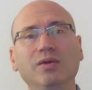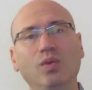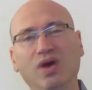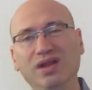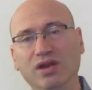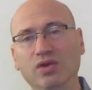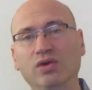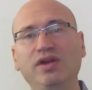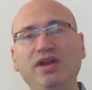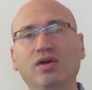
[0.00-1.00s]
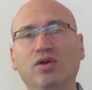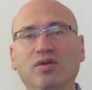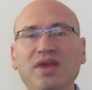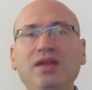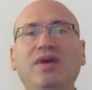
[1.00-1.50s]
while ignoring or
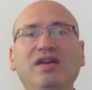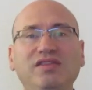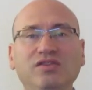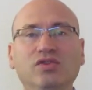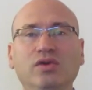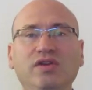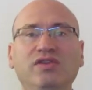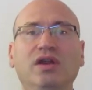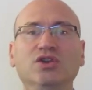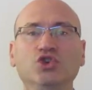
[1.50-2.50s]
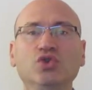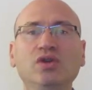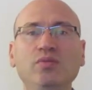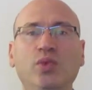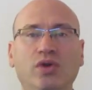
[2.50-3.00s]
minimizing stories that are
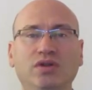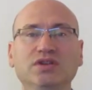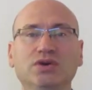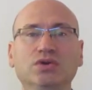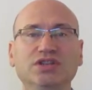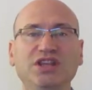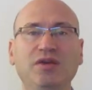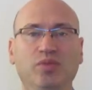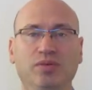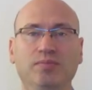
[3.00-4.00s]
truly important or deep.